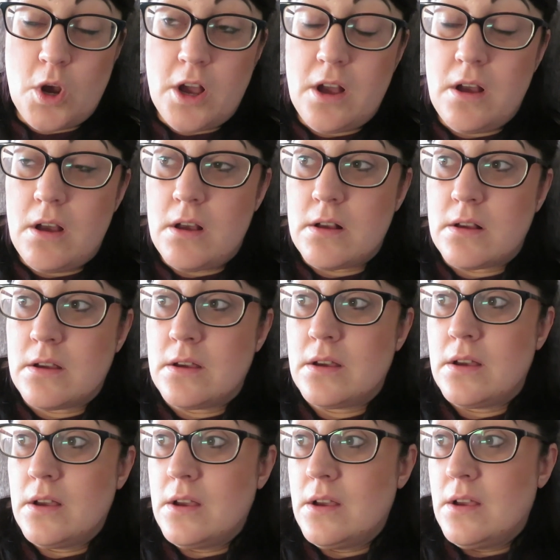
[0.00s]

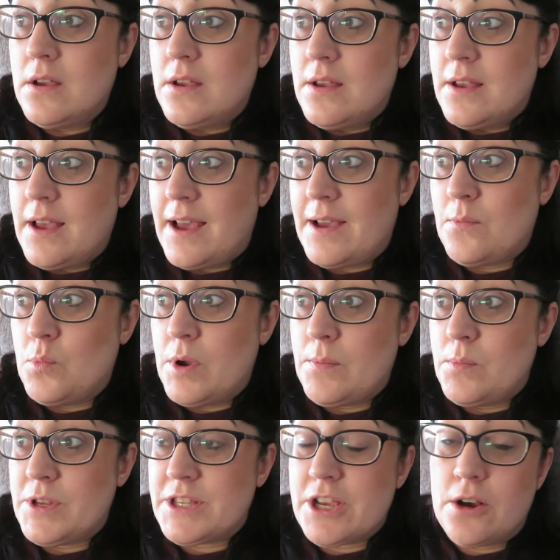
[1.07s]
work. And
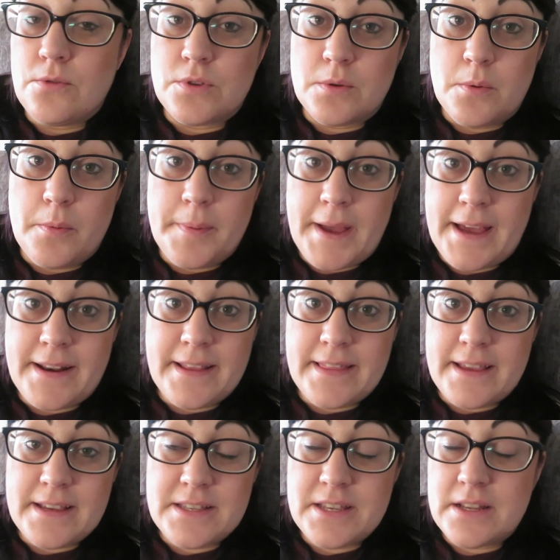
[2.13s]
when we told them about
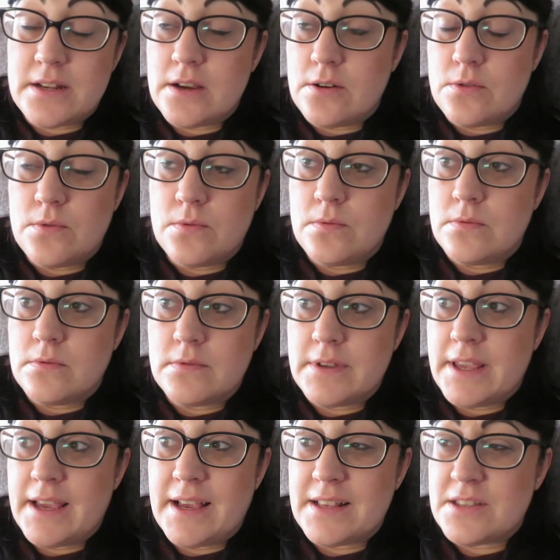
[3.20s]
it, they said, oh,
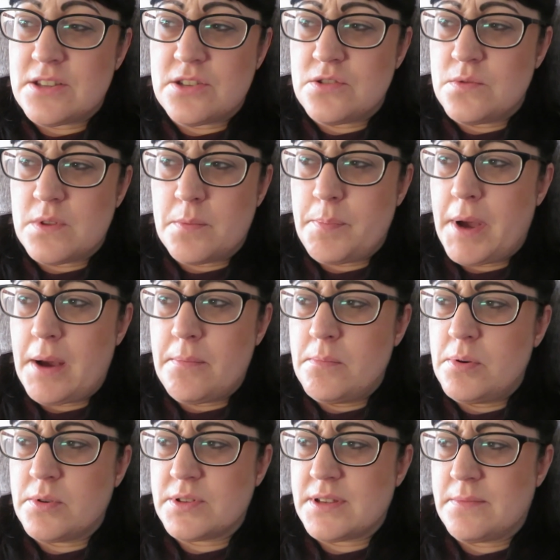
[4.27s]
yeah, it's to do with a
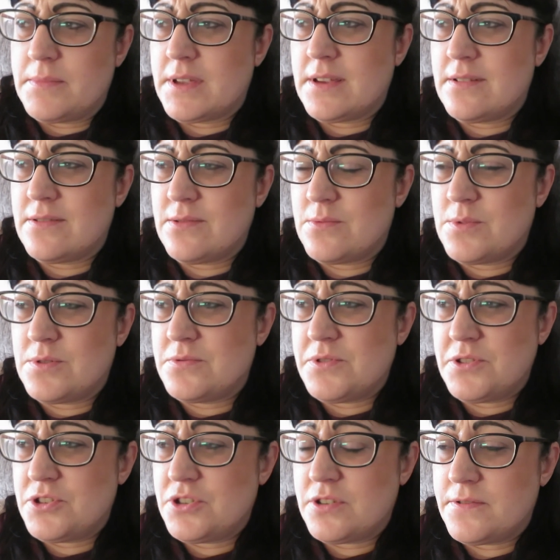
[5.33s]
pump or something. I thought, well,
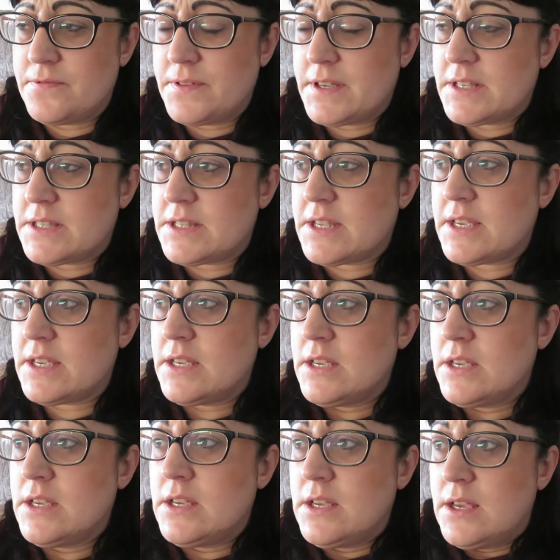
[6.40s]
you should have fixed it.
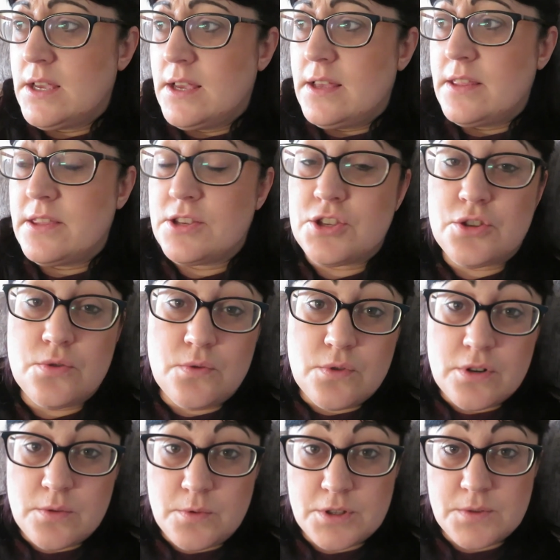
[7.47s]
The
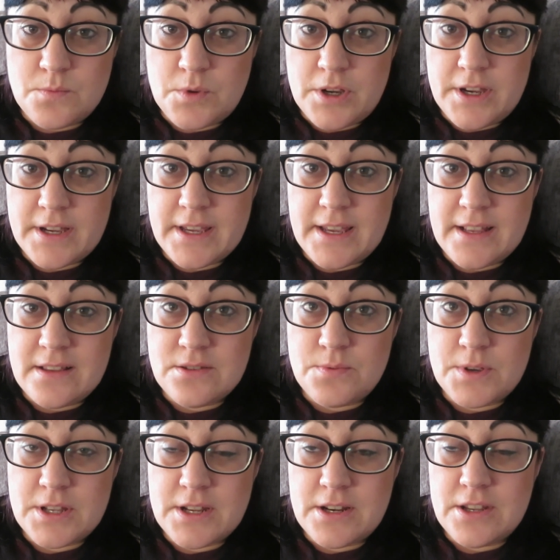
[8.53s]
sauna wasn't working,
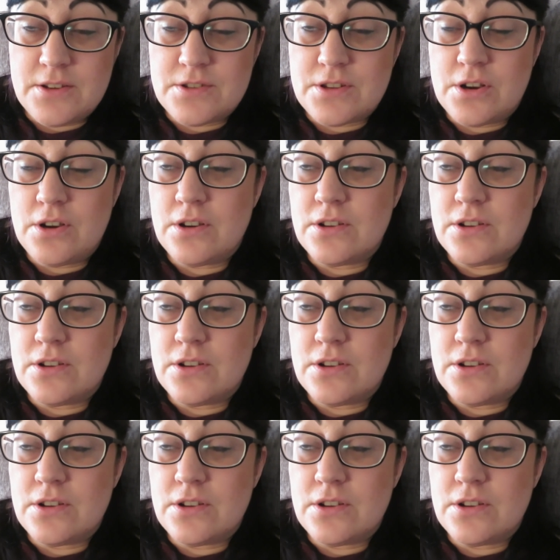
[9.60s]
so we could only use the